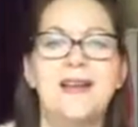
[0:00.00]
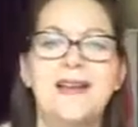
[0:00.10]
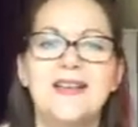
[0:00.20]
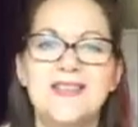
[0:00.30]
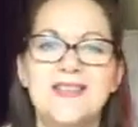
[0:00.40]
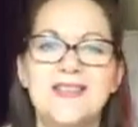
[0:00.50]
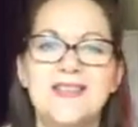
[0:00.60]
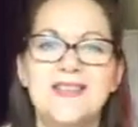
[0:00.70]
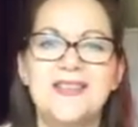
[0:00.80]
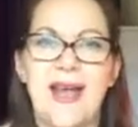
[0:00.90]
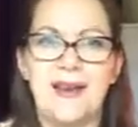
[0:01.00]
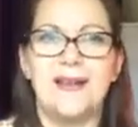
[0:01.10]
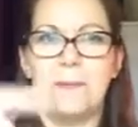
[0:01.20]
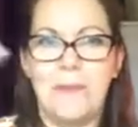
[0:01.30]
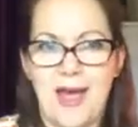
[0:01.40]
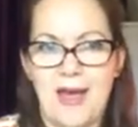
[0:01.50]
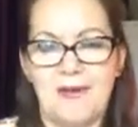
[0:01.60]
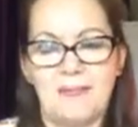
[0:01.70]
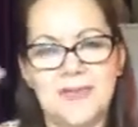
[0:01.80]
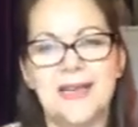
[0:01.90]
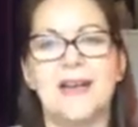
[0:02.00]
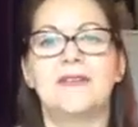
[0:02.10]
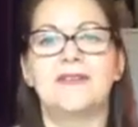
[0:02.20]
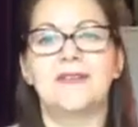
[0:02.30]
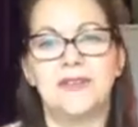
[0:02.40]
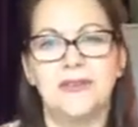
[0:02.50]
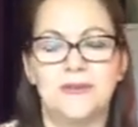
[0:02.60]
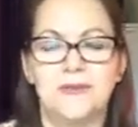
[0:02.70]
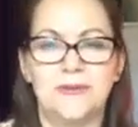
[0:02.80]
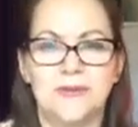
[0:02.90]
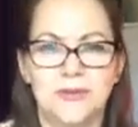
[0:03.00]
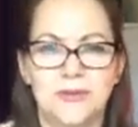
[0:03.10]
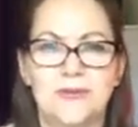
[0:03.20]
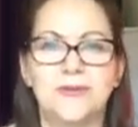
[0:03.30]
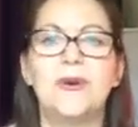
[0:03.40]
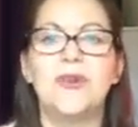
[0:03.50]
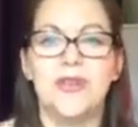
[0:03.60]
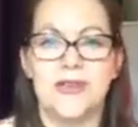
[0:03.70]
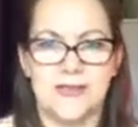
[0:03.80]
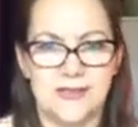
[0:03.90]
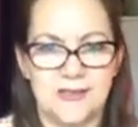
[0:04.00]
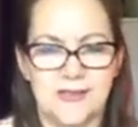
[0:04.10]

So again, comparing myself to others.